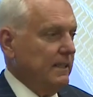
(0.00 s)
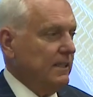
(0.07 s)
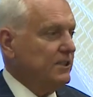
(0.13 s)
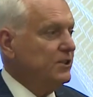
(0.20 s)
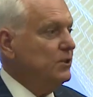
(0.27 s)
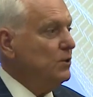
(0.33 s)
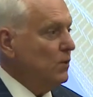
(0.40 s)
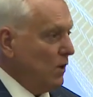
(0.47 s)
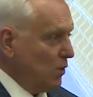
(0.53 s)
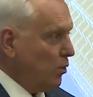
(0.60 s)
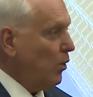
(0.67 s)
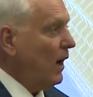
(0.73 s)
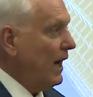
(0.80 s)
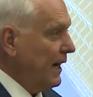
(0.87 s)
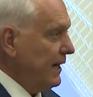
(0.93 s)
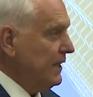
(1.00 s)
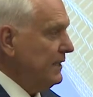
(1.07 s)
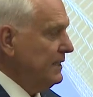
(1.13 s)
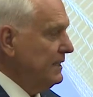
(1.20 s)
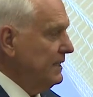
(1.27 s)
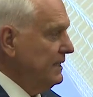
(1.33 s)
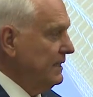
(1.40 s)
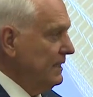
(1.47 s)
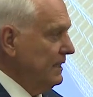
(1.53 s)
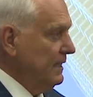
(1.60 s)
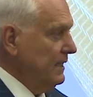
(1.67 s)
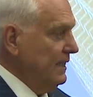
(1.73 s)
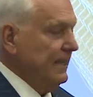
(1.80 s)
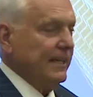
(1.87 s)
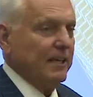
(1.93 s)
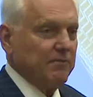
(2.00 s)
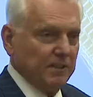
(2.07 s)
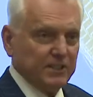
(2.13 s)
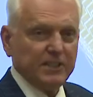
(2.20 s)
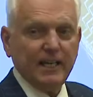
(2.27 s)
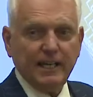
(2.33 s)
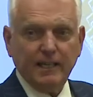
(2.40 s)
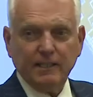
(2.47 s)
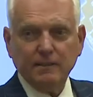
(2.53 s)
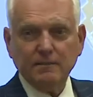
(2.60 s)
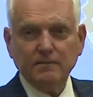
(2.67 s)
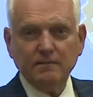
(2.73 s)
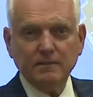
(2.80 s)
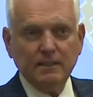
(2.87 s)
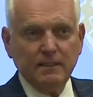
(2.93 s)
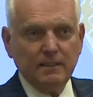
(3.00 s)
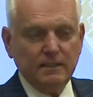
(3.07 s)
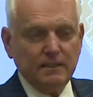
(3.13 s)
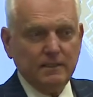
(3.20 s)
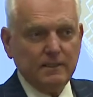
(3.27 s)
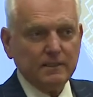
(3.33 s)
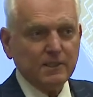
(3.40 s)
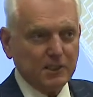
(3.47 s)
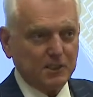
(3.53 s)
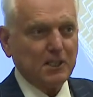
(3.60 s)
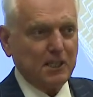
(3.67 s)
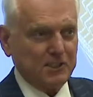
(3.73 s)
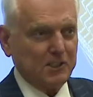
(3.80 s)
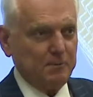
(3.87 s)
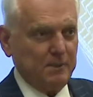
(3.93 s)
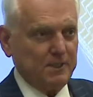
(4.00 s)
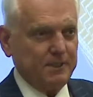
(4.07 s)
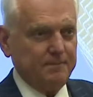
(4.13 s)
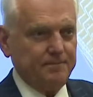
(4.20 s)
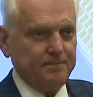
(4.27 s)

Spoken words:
is to acquire and retain good customers.